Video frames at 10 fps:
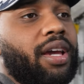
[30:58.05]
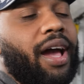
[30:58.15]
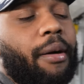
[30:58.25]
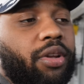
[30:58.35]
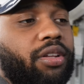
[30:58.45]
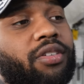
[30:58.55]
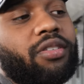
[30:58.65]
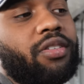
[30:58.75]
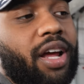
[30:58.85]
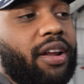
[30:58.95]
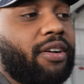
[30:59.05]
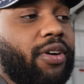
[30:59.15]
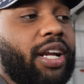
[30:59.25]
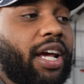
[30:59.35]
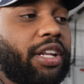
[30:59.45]
I'm only going not, not
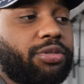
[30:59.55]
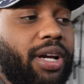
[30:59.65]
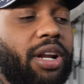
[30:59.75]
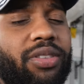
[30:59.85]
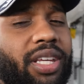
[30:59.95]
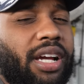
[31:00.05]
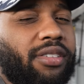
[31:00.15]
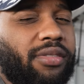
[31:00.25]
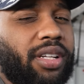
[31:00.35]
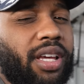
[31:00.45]
running 93. I don't think I can run